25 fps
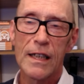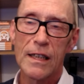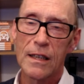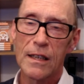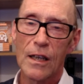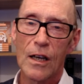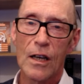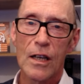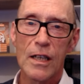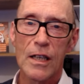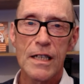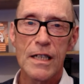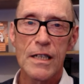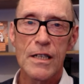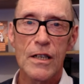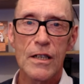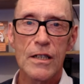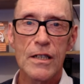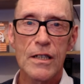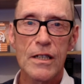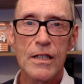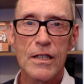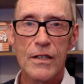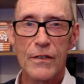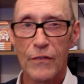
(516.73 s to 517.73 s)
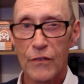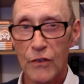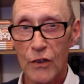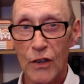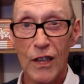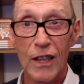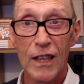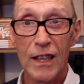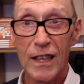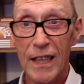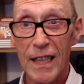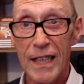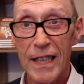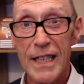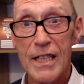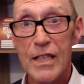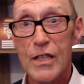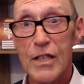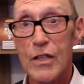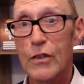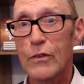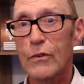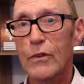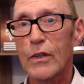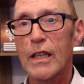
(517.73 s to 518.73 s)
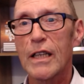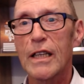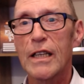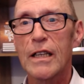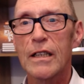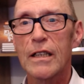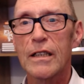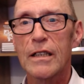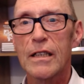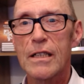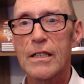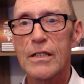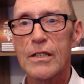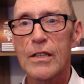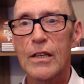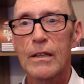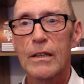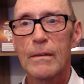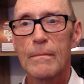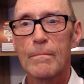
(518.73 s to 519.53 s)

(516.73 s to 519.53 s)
licence for at least 3 years?